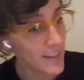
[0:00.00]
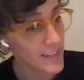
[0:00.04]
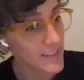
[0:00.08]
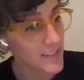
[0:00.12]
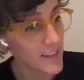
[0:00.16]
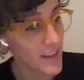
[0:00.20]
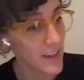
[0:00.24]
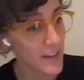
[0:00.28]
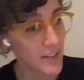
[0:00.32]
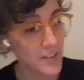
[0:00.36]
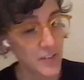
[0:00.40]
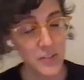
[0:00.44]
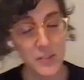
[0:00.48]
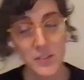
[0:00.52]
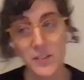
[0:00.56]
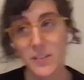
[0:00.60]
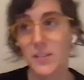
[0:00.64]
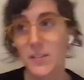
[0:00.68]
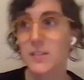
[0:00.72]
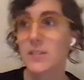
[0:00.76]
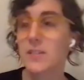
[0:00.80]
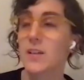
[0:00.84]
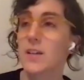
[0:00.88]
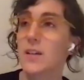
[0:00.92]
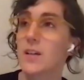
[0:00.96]
It's
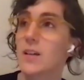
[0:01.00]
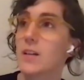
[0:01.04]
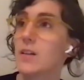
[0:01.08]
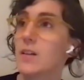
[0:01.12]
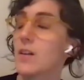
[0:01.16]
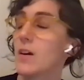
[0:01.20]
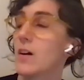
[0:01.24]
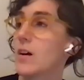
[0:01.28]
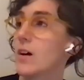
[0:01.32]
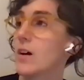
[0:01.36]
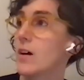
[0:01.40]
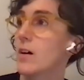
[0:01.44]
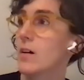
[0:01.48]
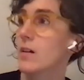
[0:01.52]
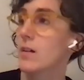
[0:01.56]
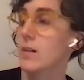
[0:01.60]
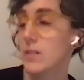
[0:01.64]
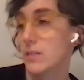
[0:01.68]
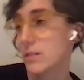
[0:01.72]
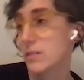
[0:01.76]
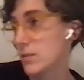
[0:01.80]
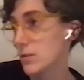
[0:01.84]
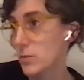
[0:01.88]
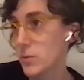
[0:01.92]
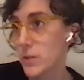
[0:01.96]
like
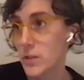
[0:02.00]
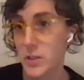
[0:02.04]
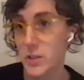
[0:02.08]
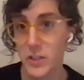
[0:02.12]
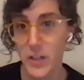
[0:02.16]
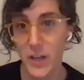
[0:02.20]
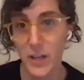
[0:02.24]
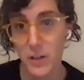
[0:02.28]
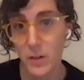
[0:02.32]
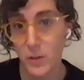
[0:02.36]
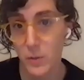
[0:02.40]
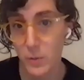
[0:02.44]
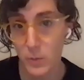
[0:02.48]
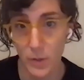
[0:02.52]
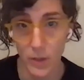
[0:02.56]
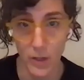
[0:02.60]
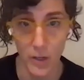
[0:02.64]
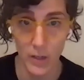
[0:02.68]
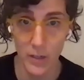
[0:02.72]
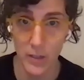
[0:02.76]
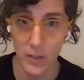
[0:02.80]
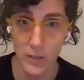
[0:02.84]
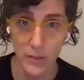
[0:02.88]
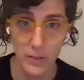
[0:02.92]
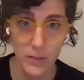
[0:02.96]
it's doing shadow
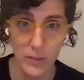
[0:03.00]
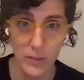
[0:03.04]
work.